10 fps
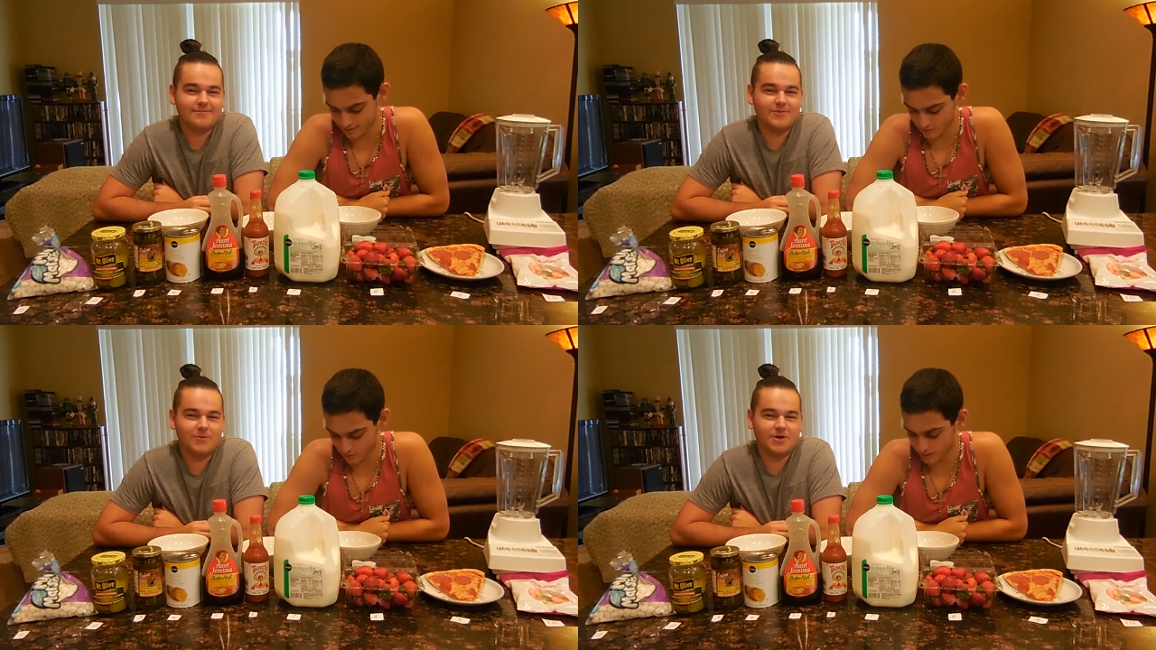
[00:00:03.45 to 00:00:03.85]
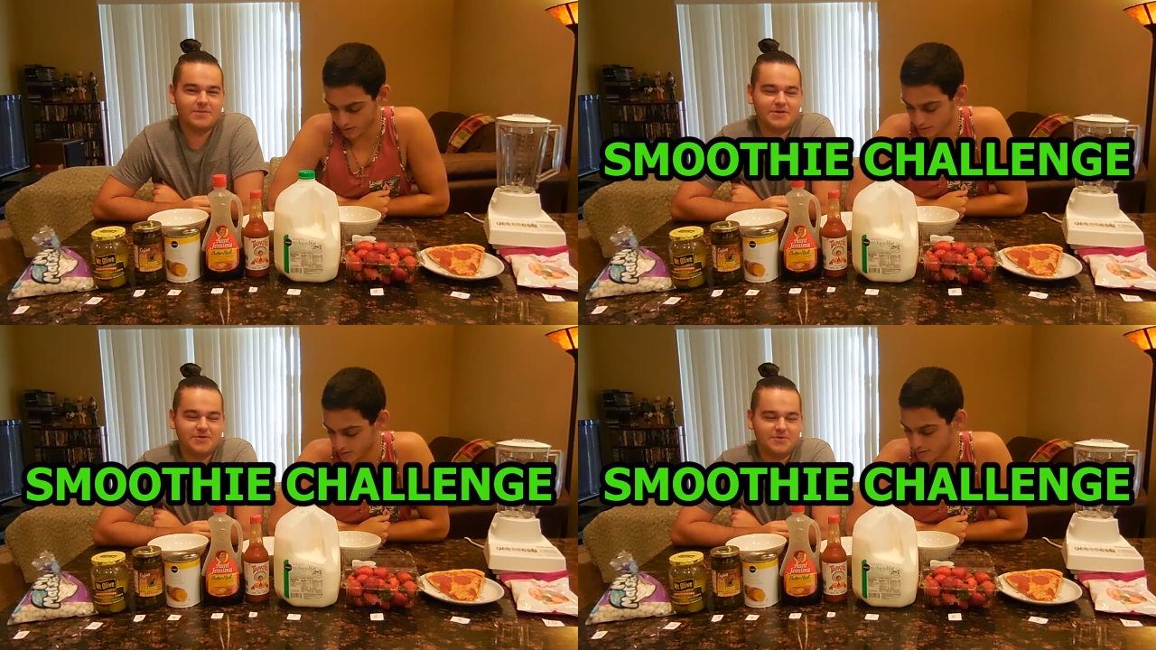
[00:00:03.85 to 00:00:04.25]
Speaker 1: we're going
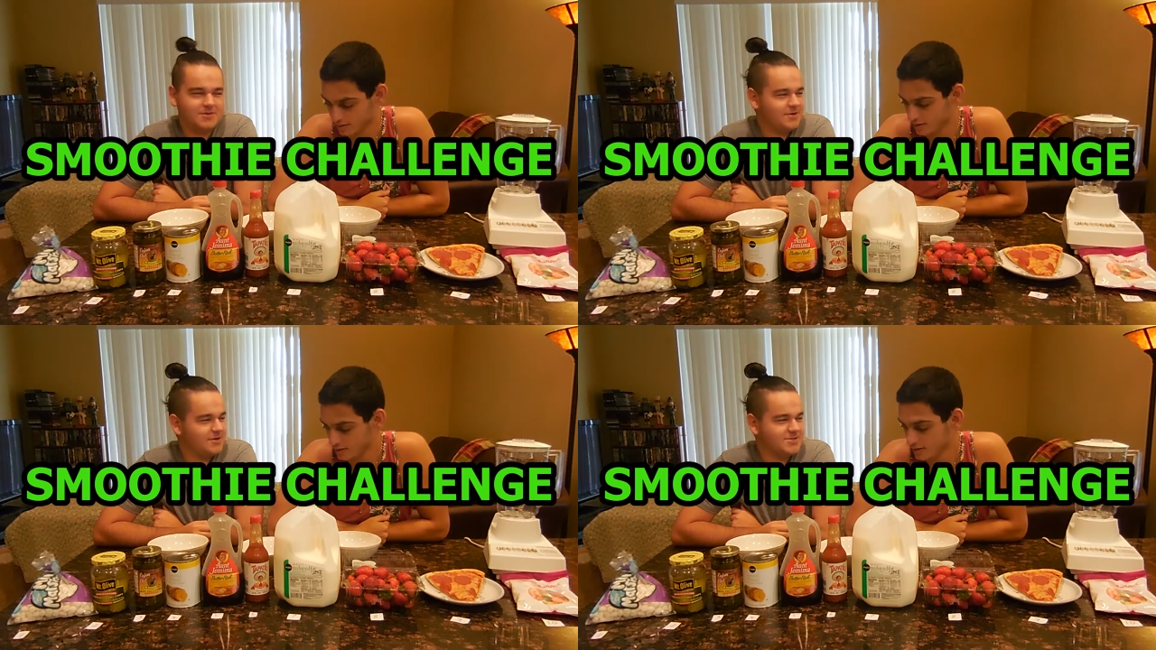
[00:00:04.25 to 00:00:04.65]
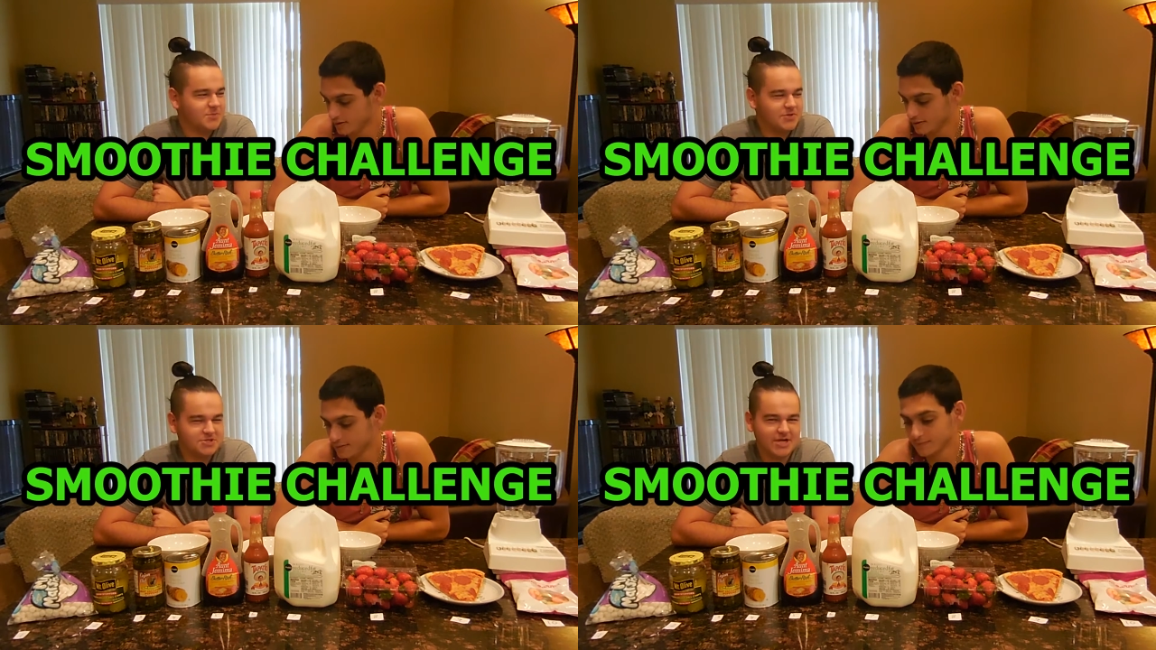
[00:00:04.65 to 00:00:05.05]
to be doing the
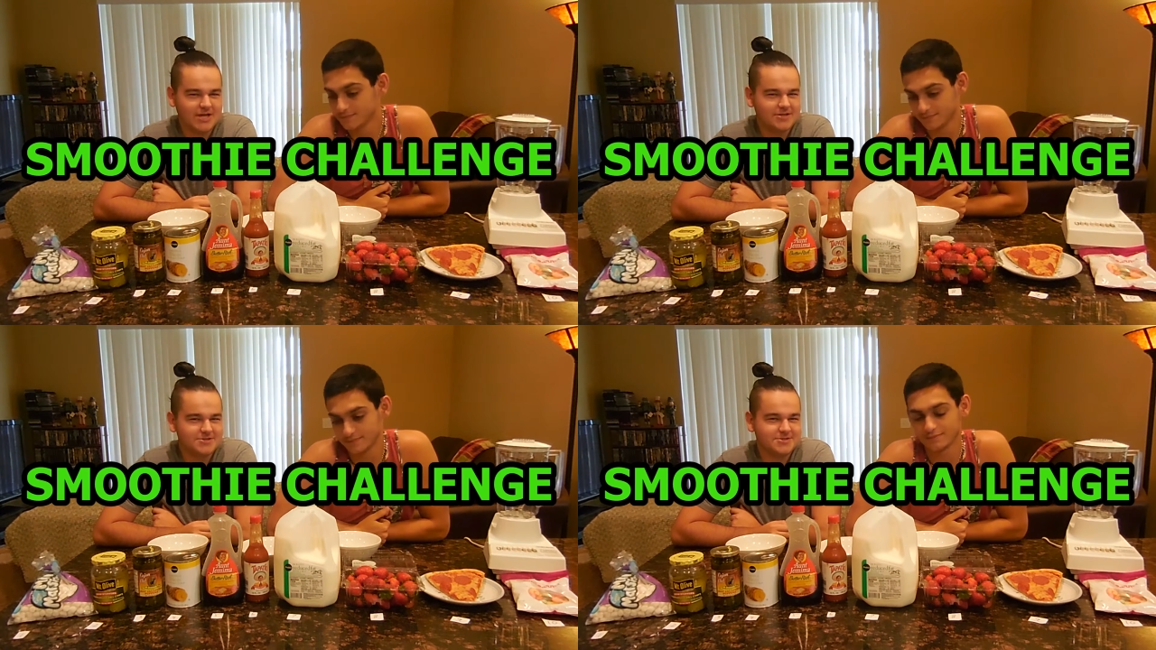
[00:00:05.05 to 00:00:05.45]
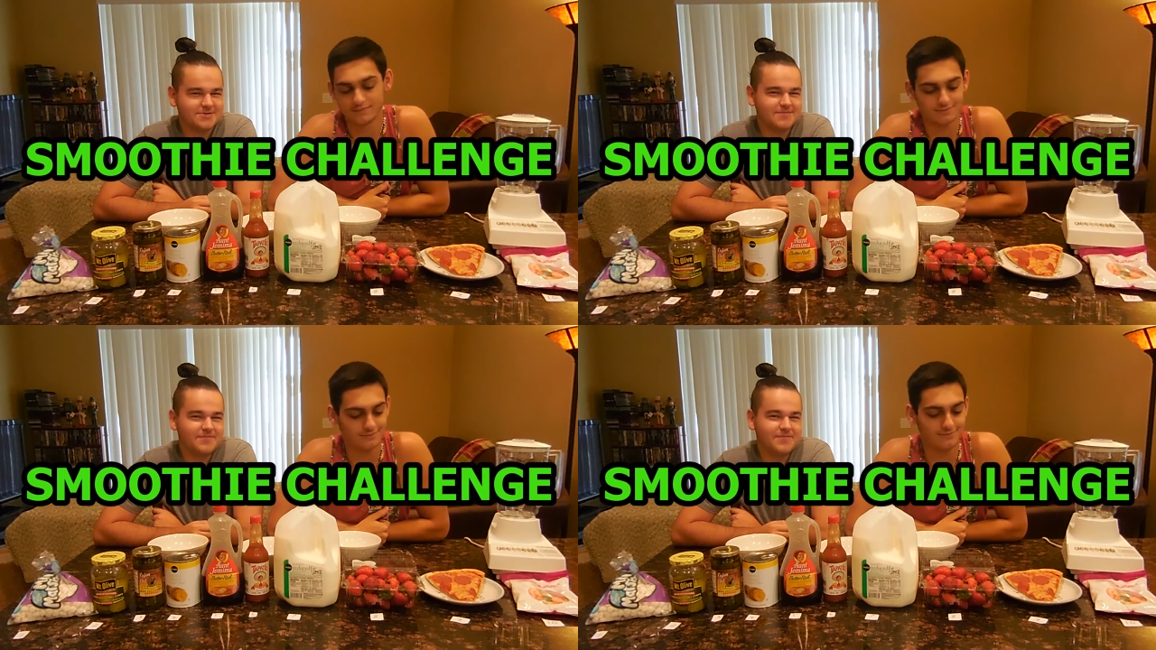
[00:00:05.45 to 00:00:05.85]
smoothie challenge.
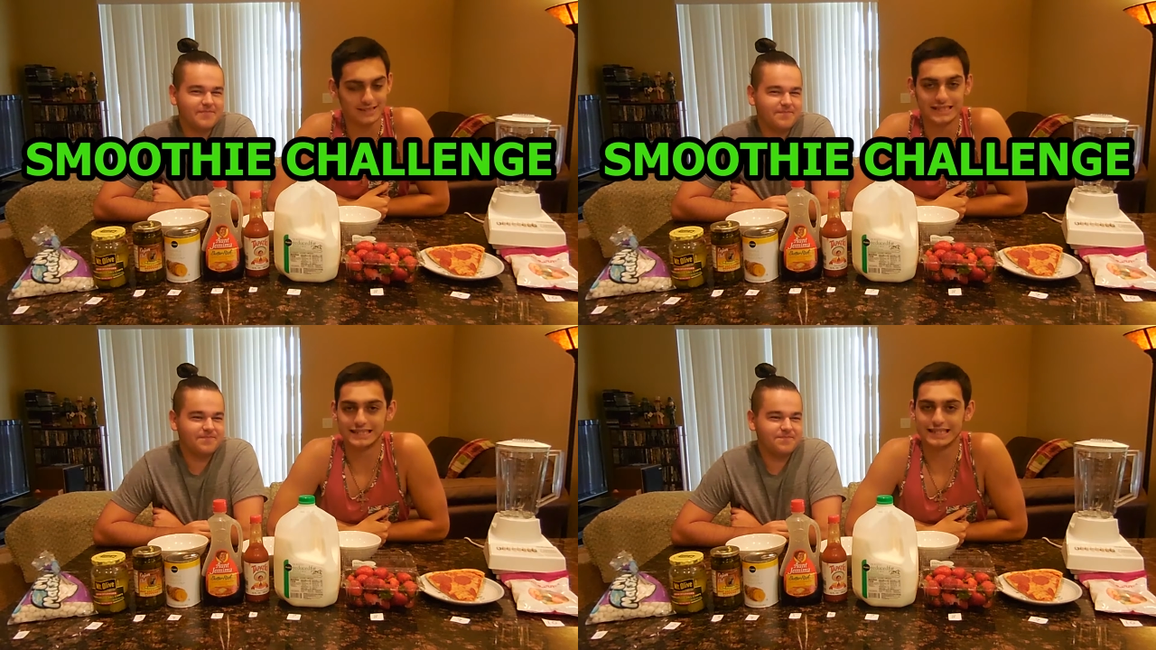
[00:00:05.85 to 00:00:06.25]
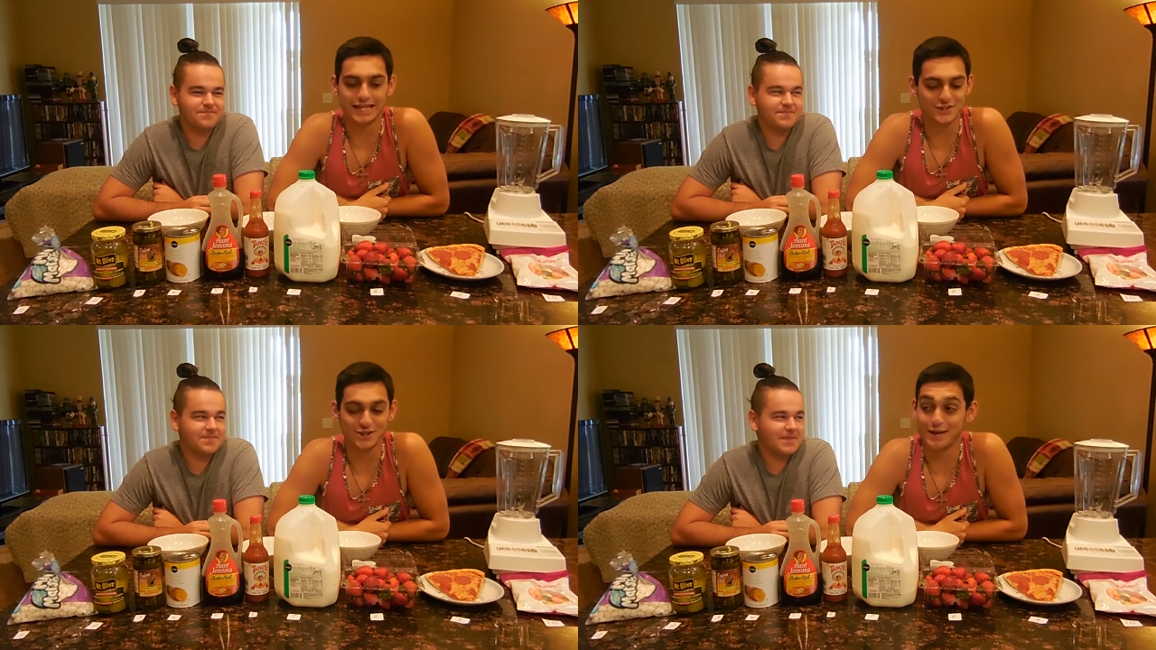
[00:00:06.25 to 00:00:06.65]

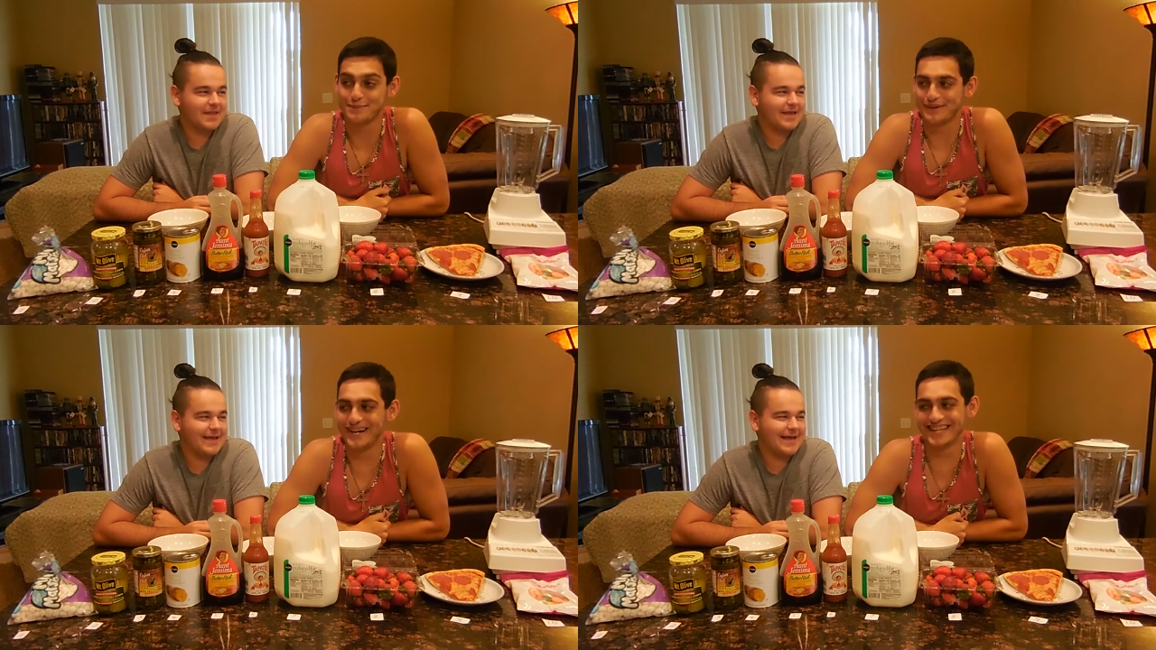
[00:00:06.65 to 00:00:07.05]
Not too happy about